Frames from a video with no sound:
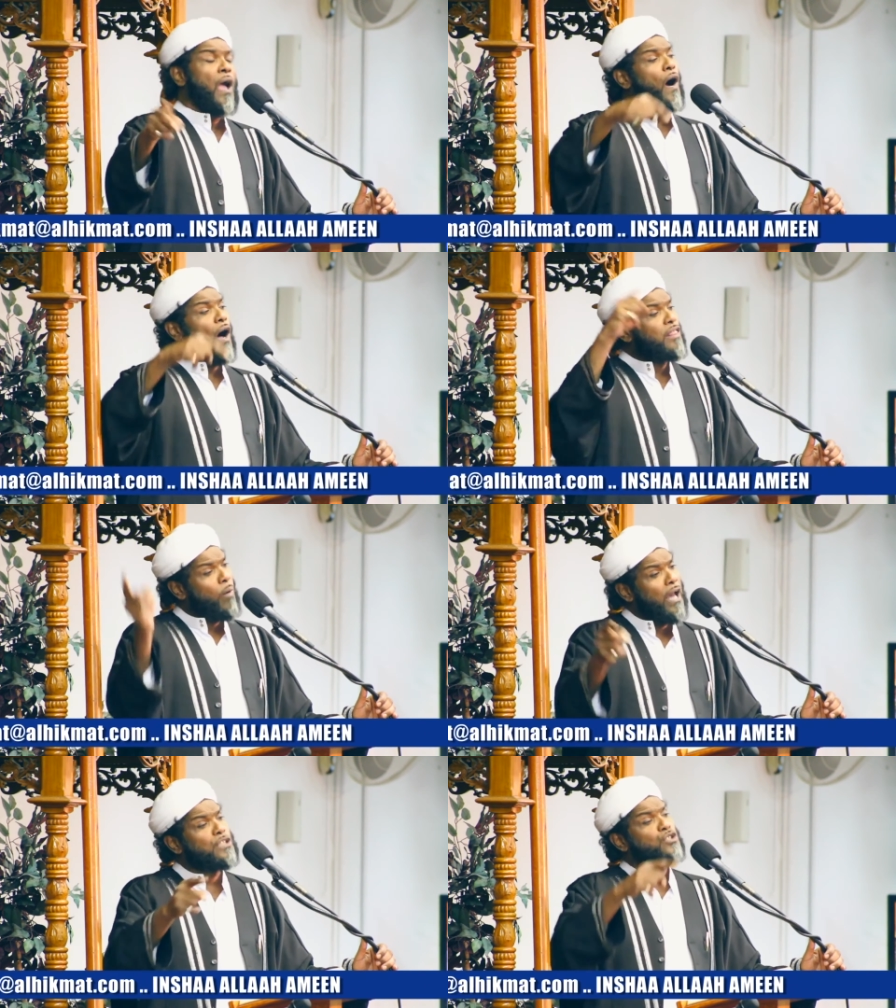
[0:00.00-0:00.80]

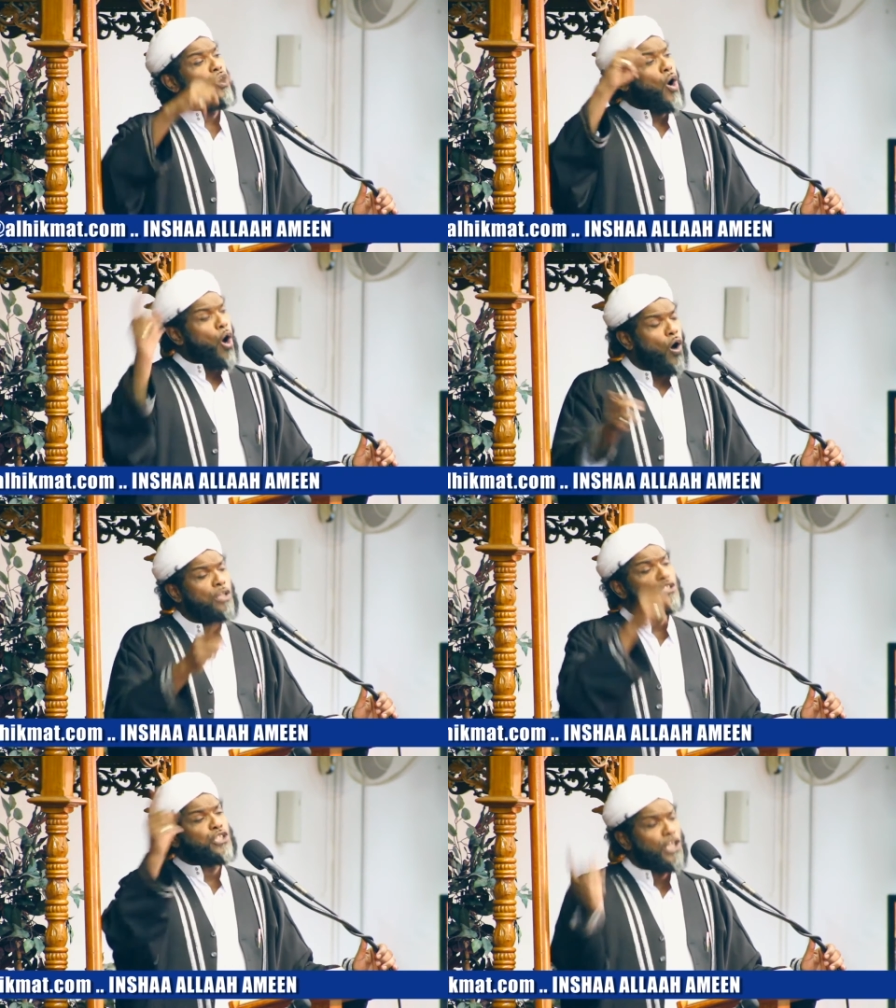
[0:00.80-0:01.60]
Otherwise, your
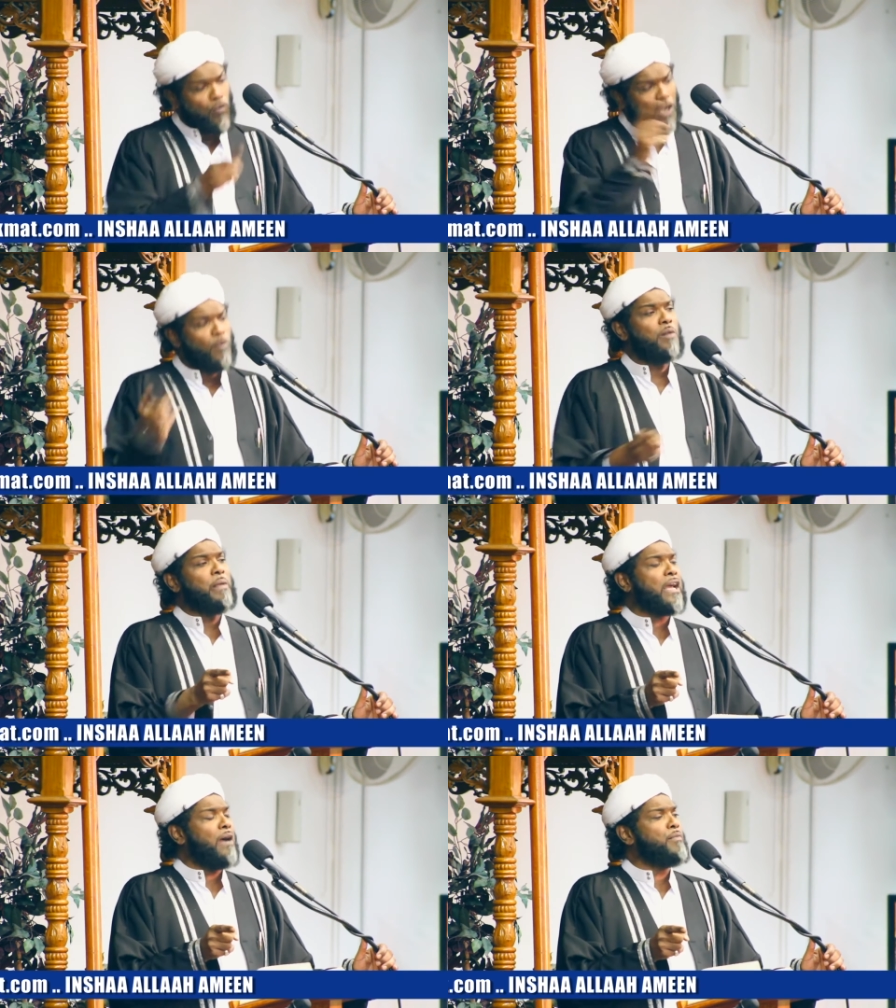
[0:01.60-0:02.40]
own children will
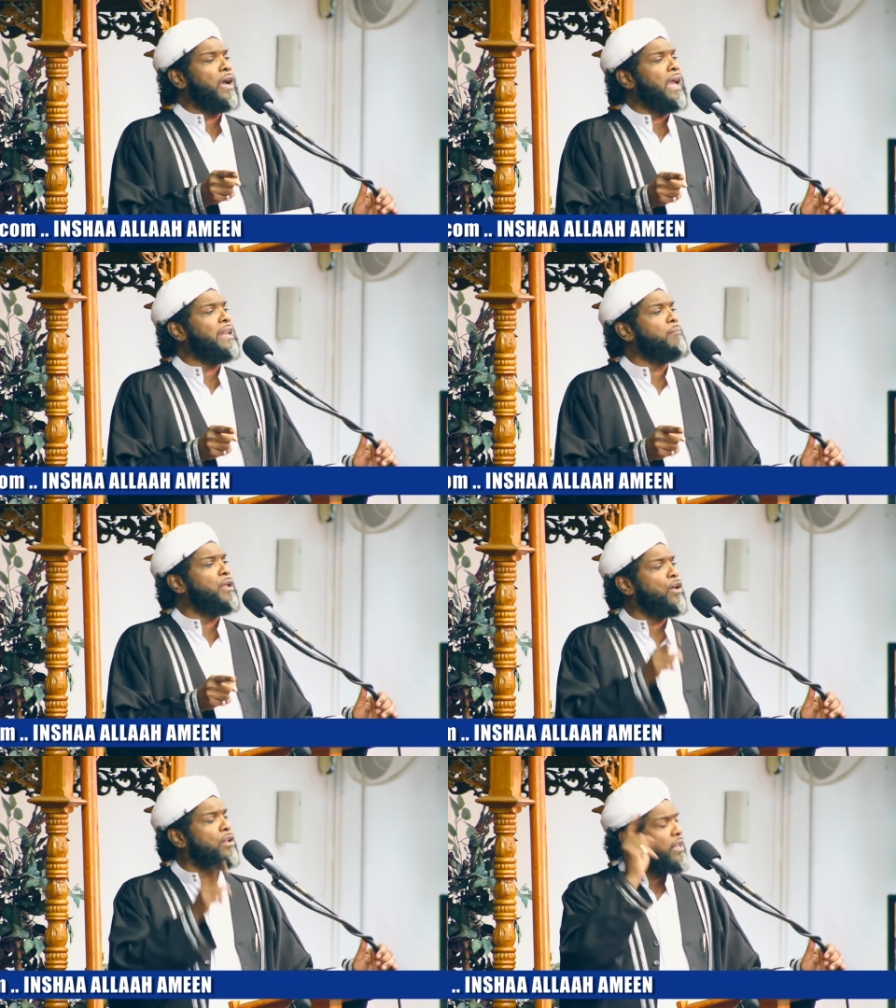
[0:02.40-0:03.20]
become your
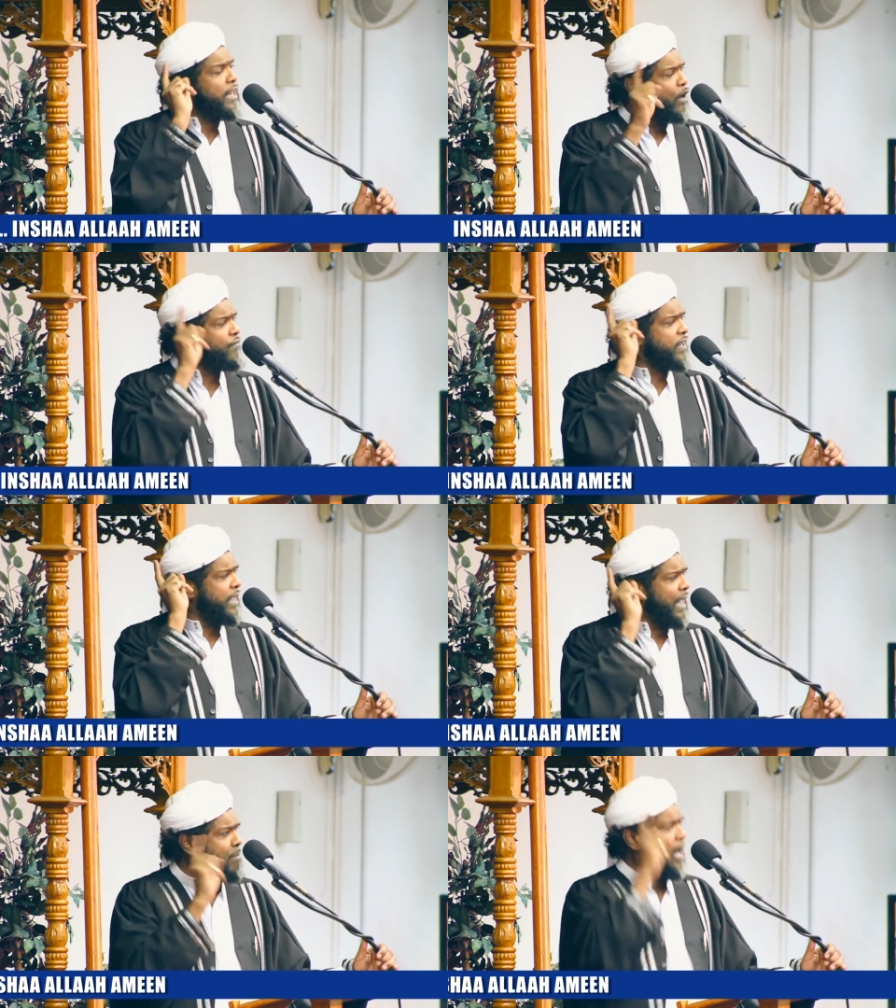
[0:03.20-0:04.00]
enemy on the day of
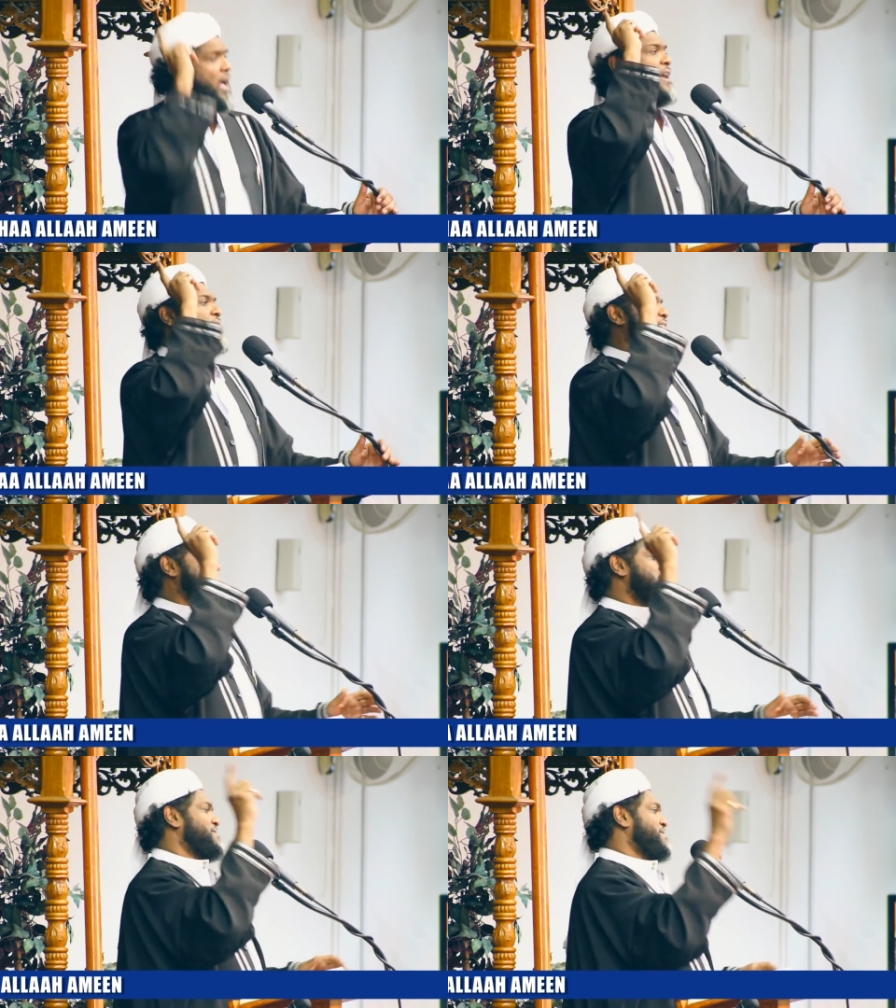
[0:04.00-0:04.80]
Qiyamah.
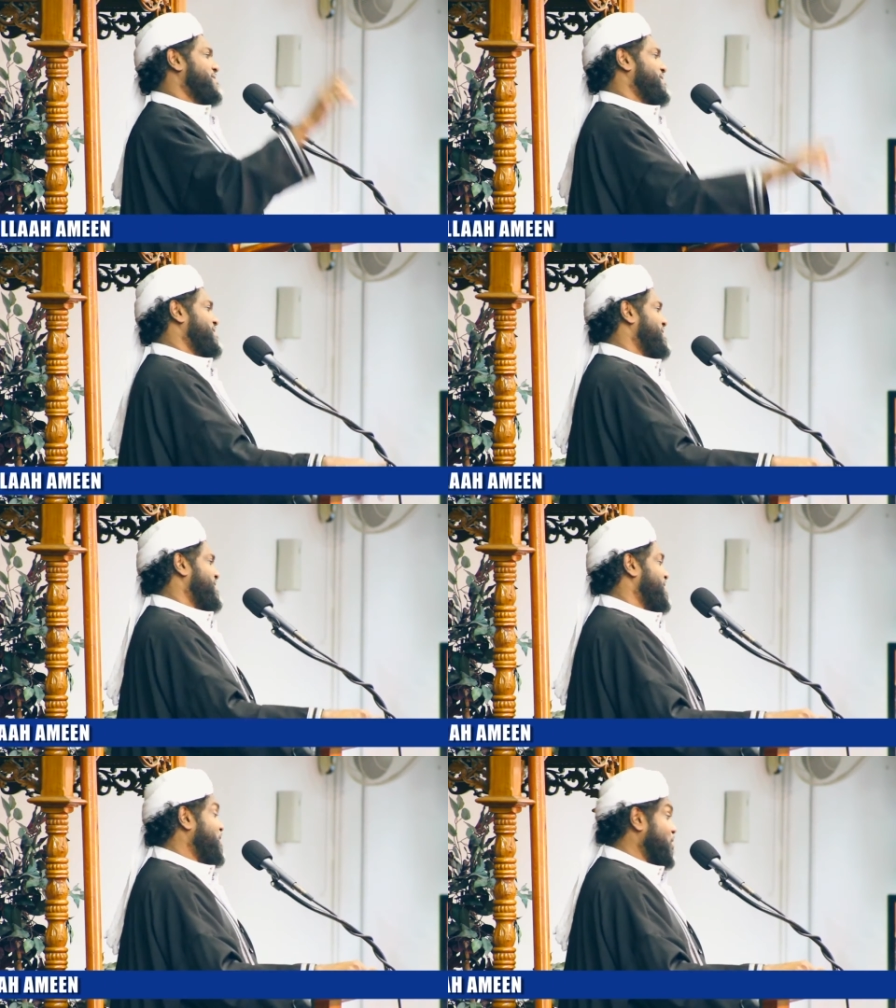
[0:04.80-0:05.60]

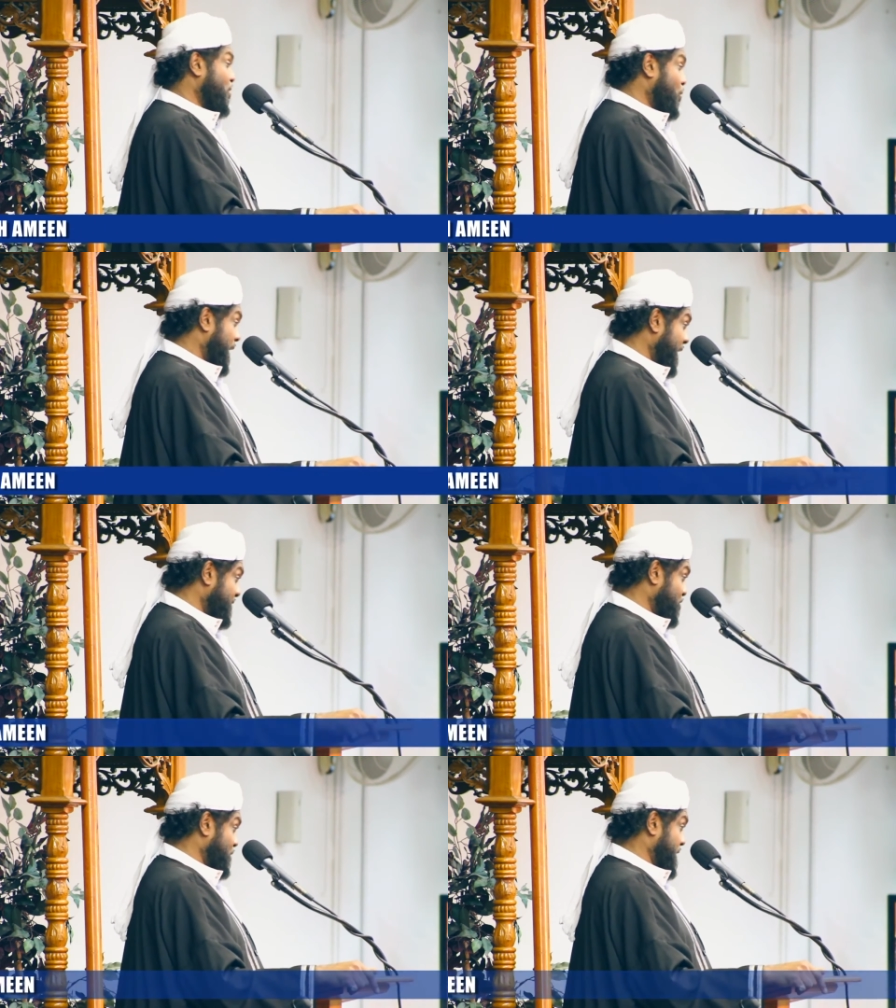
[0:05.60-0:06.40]
You know, wives will